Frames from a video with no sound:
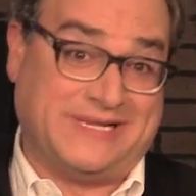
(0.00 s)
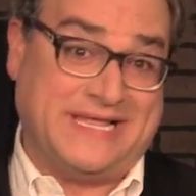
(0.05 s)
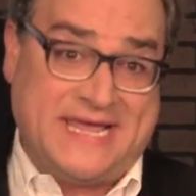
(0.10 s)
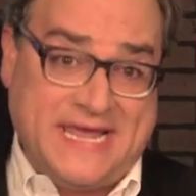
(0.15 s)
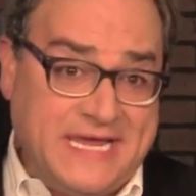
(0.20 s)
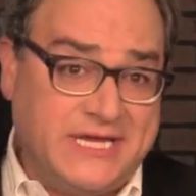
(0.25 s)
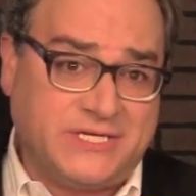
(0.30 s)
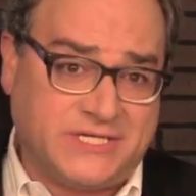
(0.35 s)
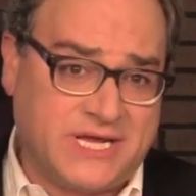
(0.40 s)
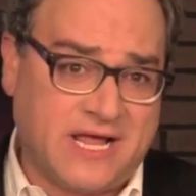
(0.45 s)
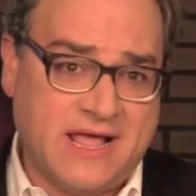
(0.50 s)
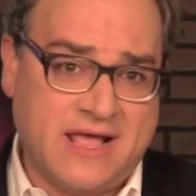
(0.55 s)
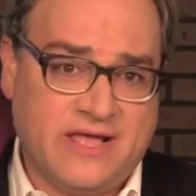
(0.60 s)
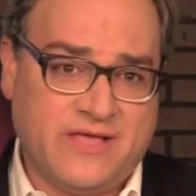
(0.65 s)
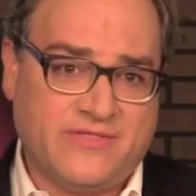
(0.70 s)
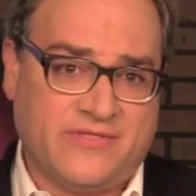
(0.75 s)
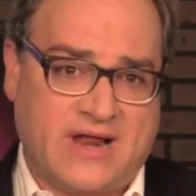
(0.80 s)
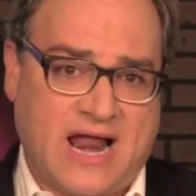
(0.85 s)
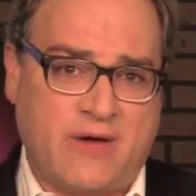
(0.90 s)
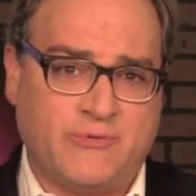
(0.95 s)
pleased
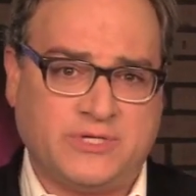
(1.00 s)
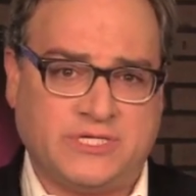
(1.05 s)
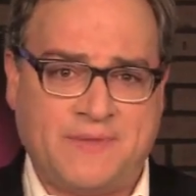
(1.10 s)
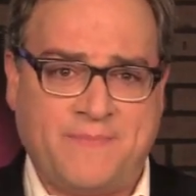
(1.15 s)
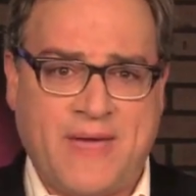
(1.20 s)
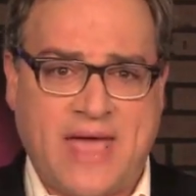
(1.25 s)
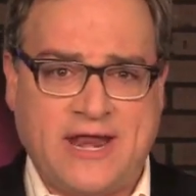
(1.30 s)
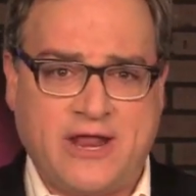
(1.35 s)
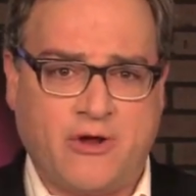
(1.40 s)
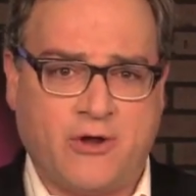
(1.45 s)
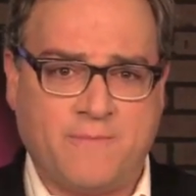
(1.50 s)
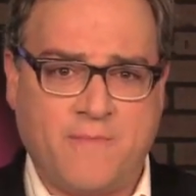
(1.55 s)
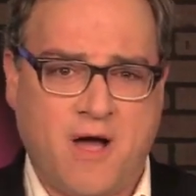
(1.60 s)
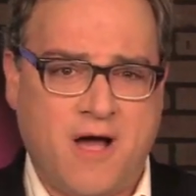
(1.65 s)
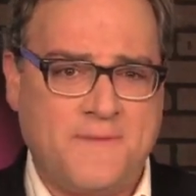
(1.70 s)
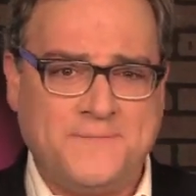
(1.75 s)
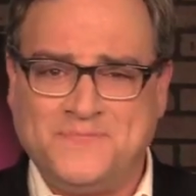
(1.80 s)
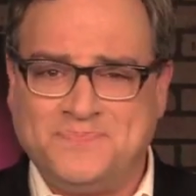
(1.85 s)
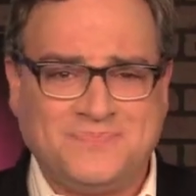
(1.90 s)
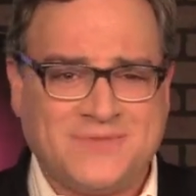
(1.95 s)
that I was debating her
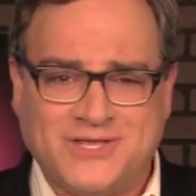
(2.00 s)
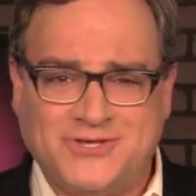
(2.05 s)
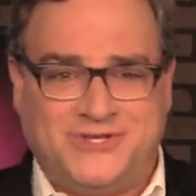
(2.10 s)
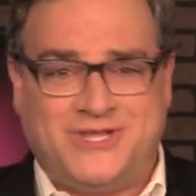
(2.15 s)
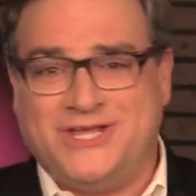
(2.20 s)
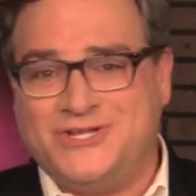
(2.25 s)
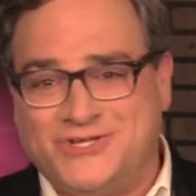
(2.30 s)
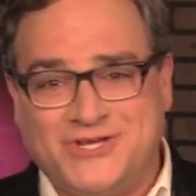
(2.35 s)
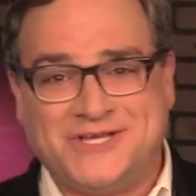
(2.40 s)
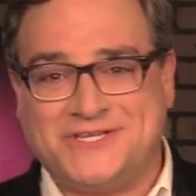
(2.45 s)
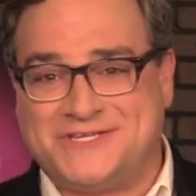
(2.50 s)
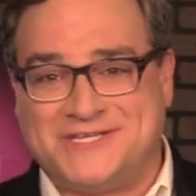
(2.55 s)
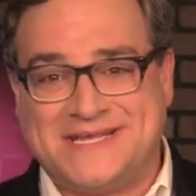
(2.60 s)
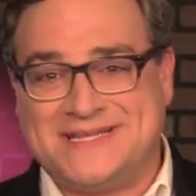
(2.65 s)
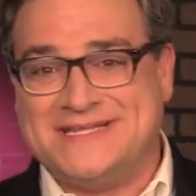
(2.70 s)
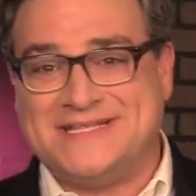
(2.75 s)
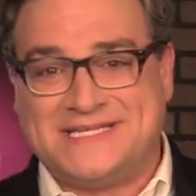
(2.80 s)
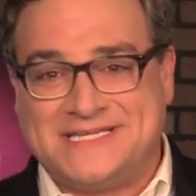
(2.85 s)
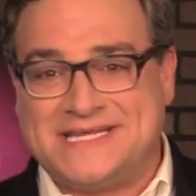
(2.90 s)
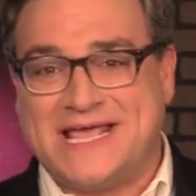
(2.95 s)
mom, she just
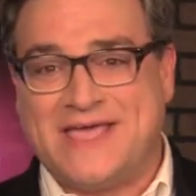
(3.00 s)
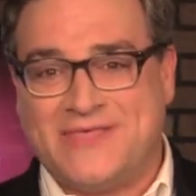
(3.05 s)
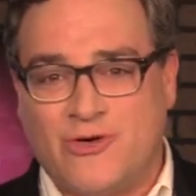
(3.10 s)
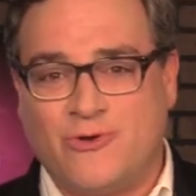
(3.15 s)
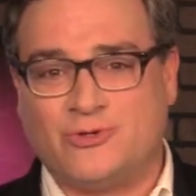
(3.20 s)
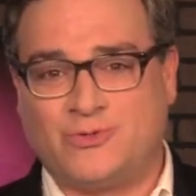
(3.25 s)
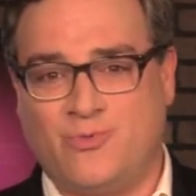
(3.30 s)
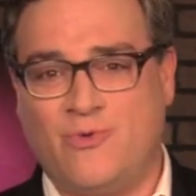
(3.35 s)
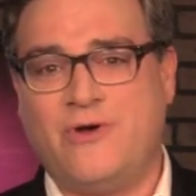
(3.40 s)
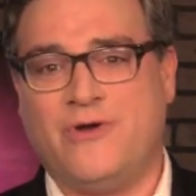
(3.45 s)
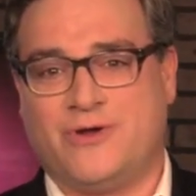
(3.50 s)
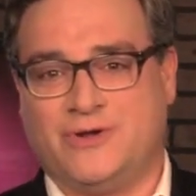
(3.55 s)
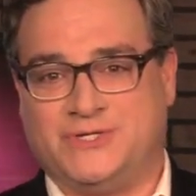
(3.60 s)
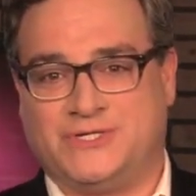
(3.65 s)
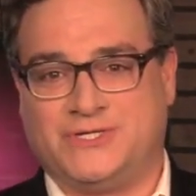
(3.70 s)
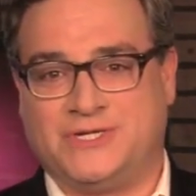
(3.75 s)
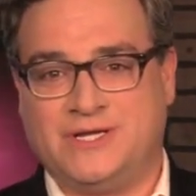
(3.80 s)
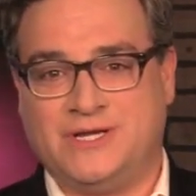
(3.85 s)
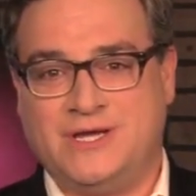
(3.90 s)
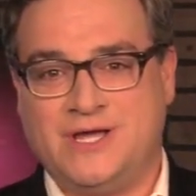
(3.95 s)
didn't say those
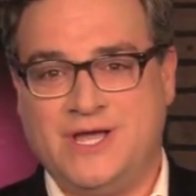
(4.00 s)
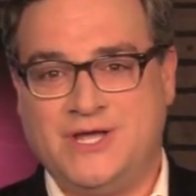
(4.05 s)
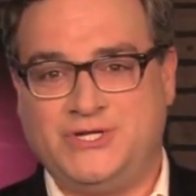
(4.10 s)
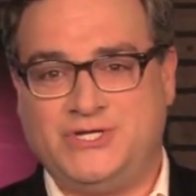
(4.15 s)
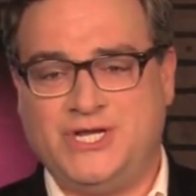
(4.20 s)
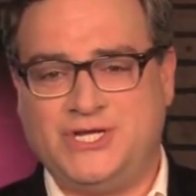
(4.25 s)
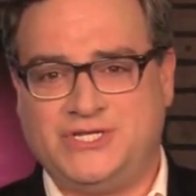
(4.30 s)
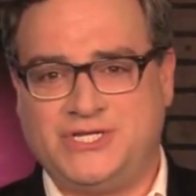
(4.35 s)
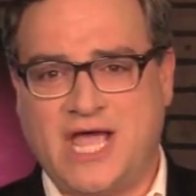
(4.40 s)
words. She